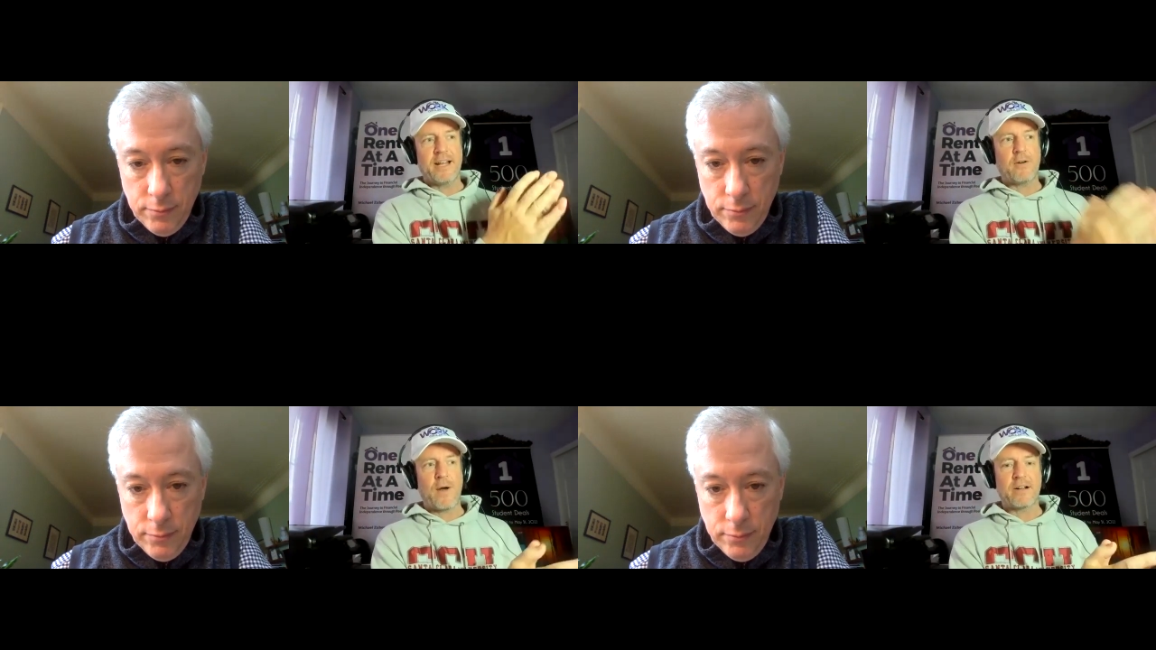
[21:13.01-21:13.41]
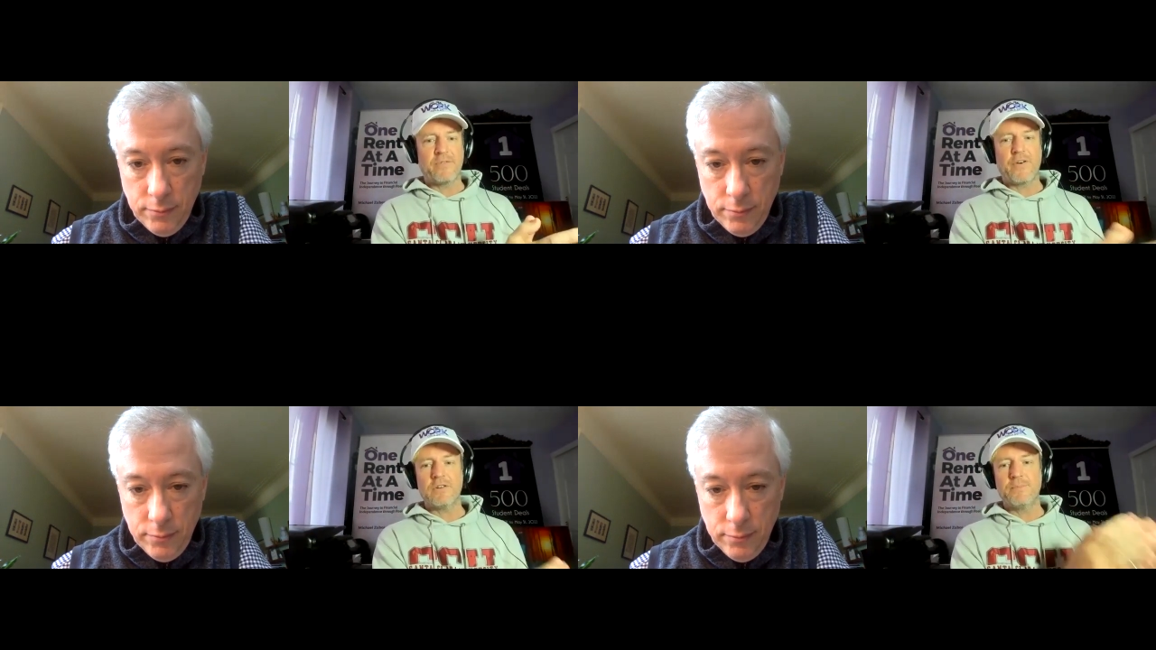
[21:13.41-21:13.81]
Speaker 1: It
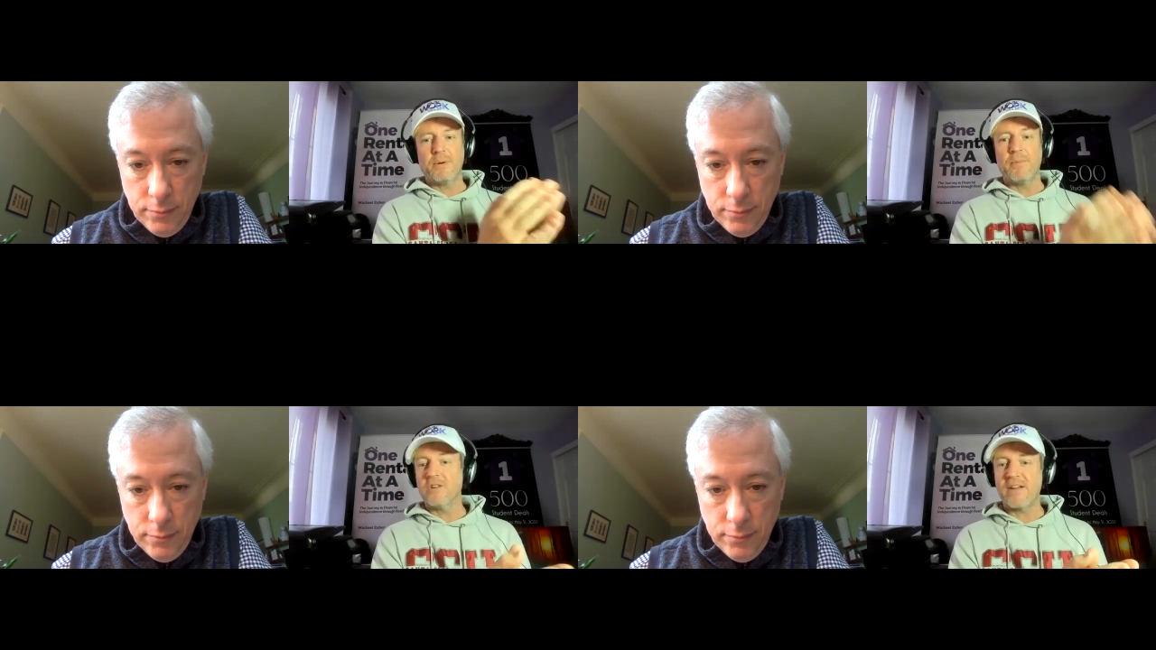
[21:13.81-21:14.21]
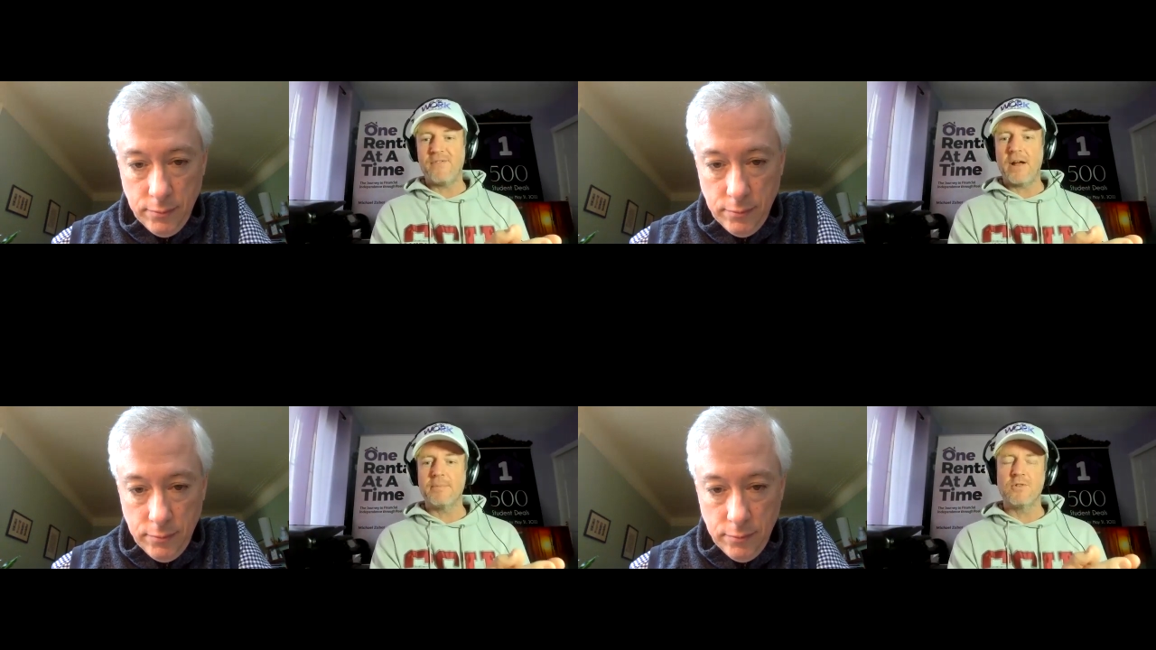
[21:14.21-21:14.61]
cracked first, but
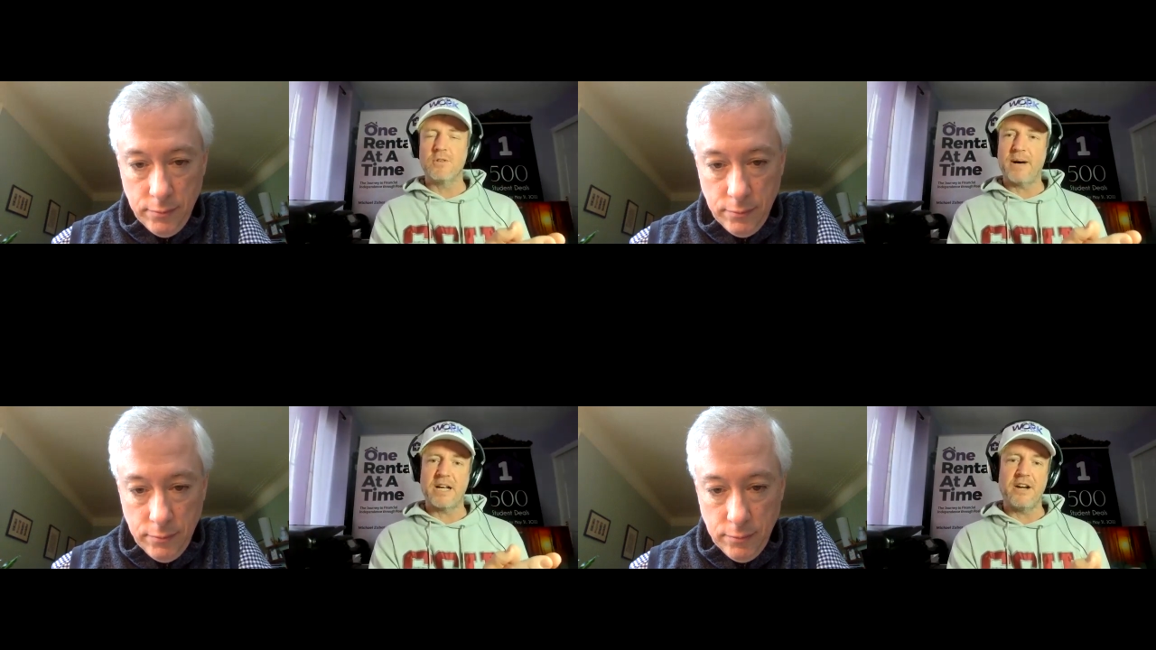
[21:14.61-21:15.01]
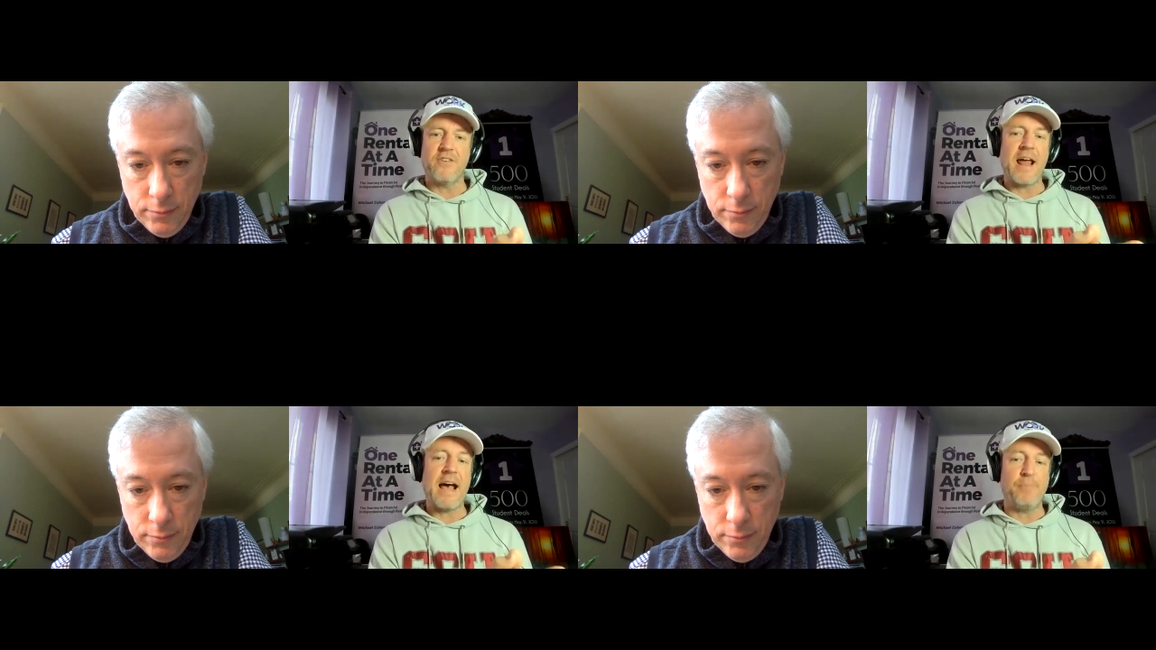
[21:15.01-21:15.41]
multifamily was about a
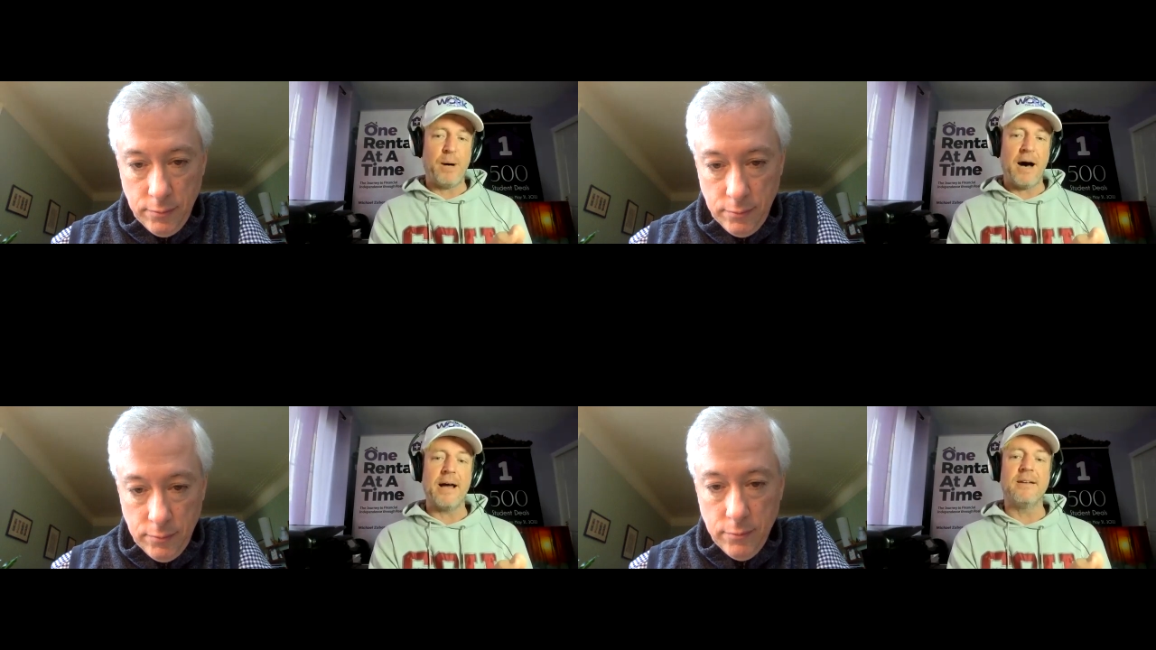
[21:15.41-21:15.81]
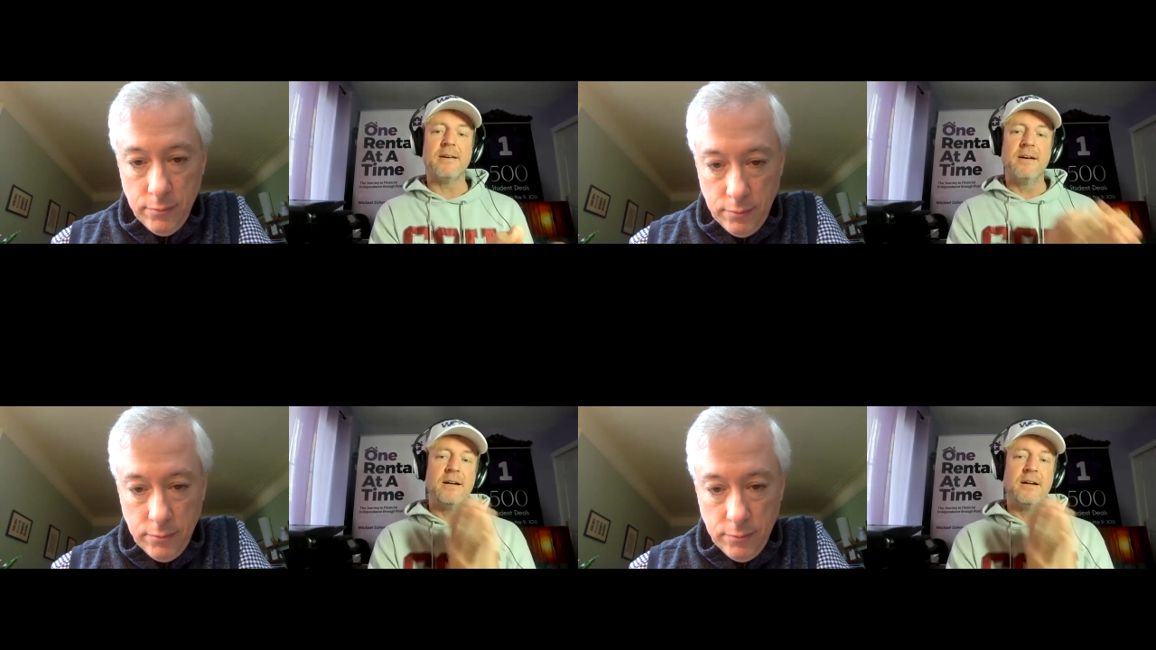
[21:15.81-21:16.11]
year and a half behind.